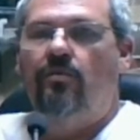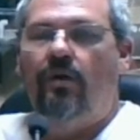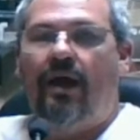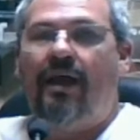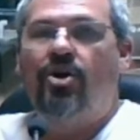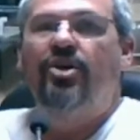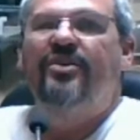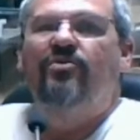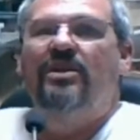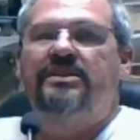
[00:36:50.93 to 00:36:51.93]
I
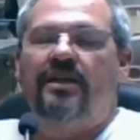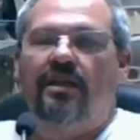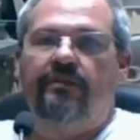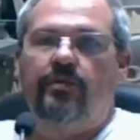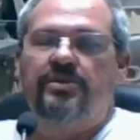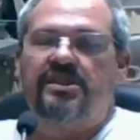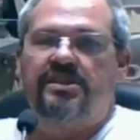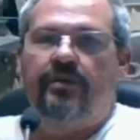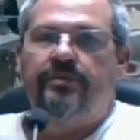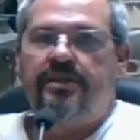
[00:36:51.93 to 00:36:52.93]
couldn't really tell if it was a
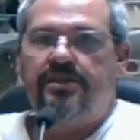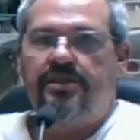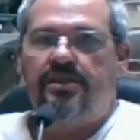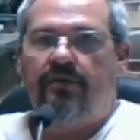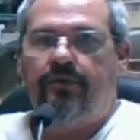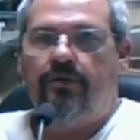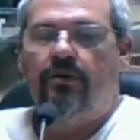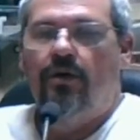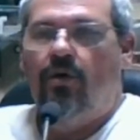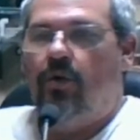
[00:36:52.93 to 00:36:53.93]
767
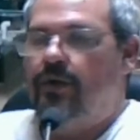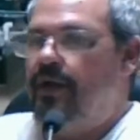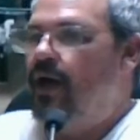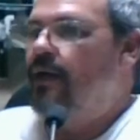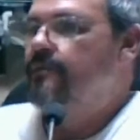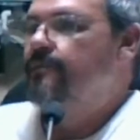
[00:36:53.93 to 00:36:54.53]
or not.